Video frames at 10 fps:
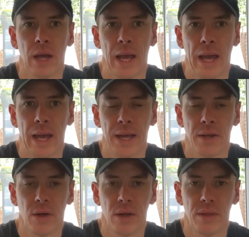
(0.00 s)

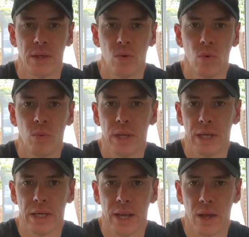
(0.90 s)
And I think all we
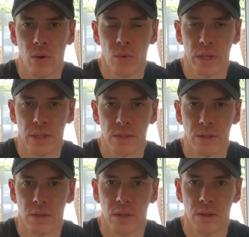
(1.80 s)
need now
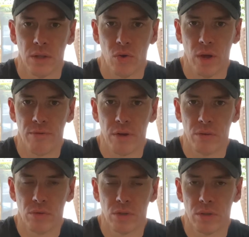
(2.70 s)
is the
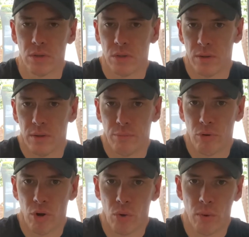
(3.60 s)
iPhones, the
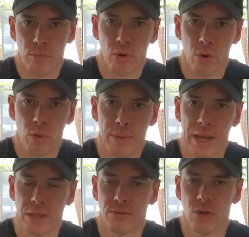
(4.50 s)
Pro and Pro
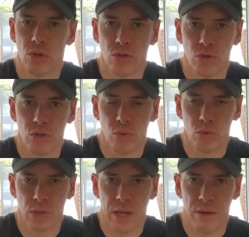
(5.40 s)
Max versions, to
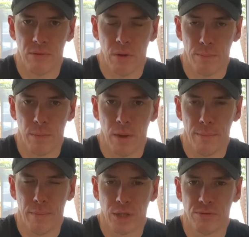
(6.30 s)
also have a
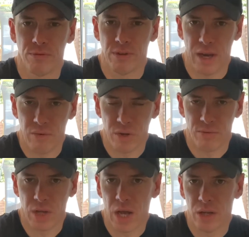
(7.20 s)
much varied
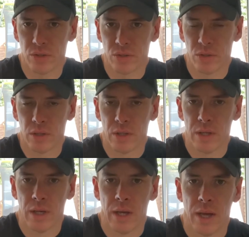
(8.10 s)
of colours.
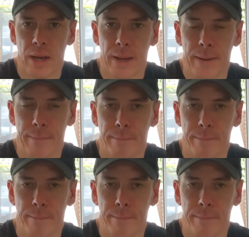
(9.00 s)
I